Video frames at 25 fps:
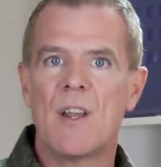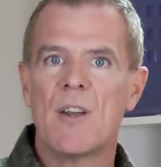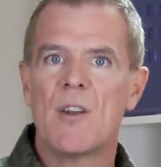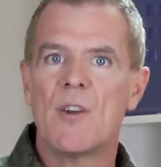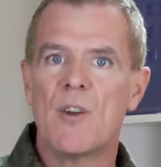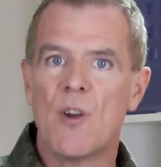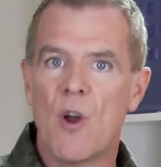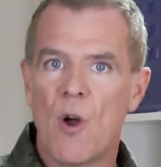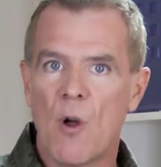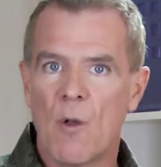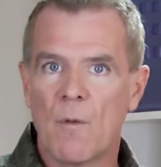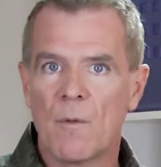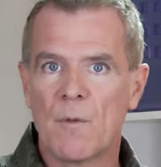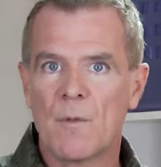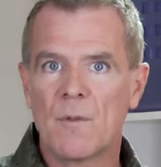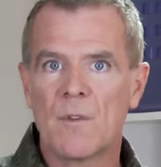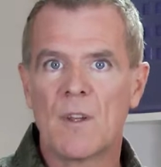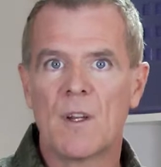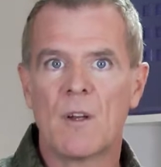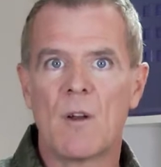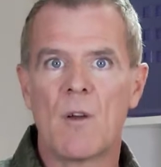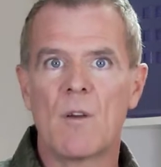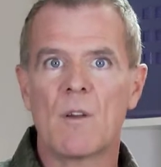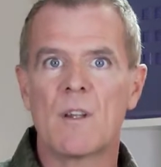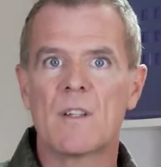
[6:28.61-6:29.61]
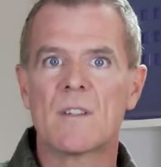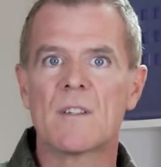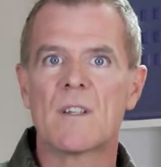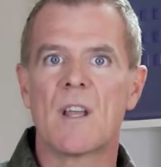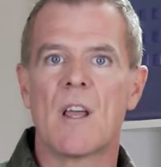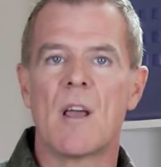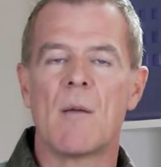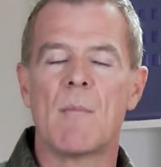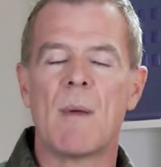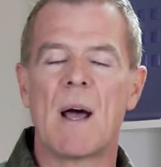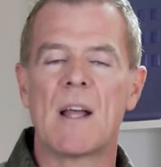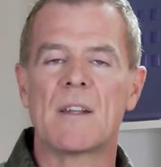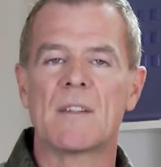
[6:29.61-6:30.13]
not the
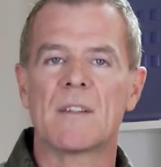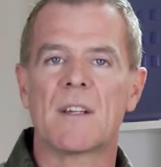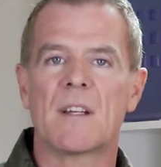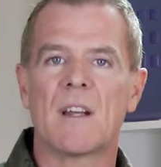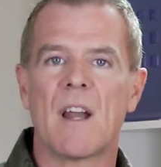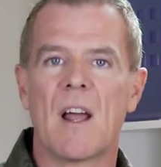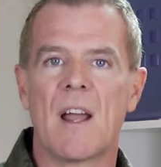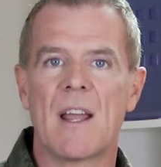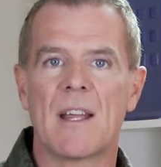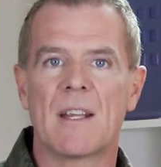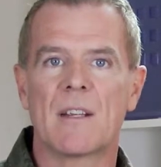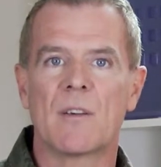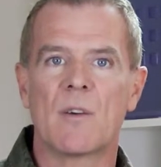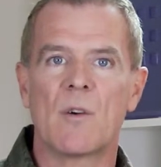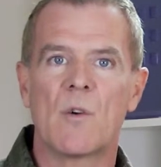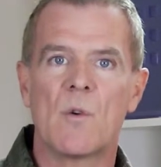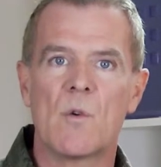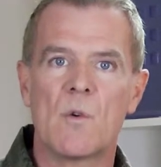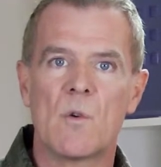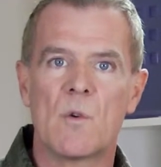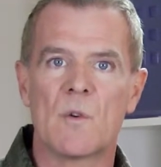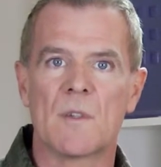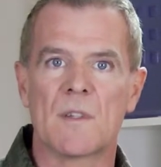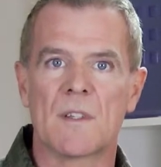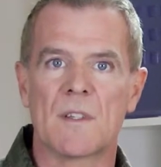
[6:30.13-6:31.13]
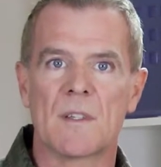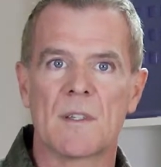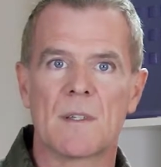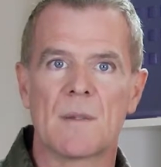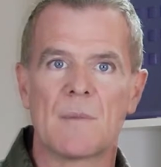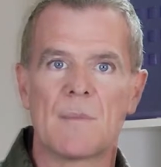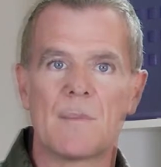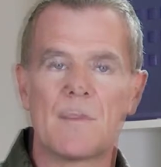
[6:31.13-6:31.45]
longer-term underlying cause.